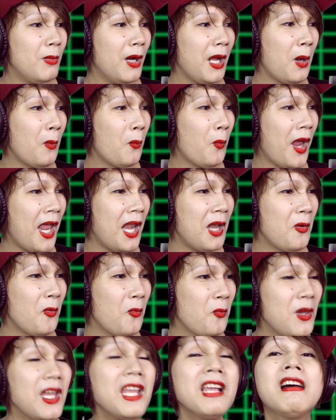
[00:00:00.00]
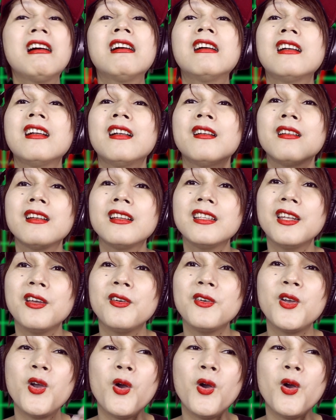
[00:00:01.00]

But when we are, you know,